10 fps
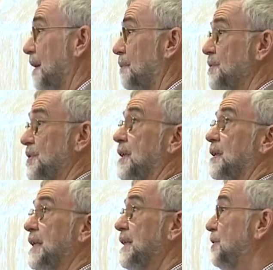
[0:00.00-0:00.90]
comes
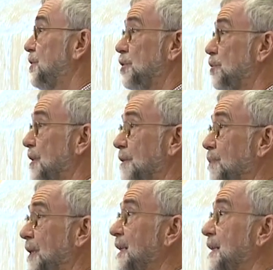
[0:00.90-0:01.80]
that leads to a
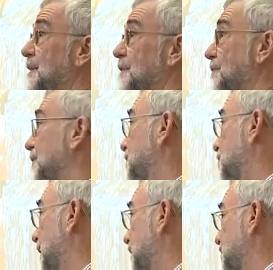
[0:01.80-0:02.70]
completely different
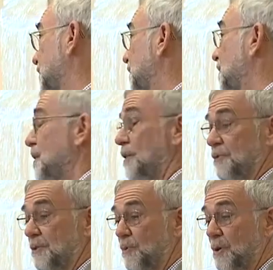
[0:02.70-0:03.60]
direction
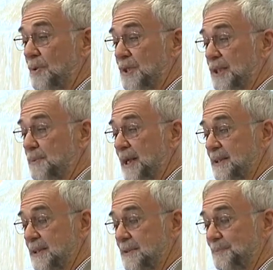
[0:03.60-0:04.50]
from what was
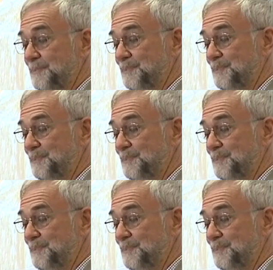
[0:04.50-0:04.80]
expected.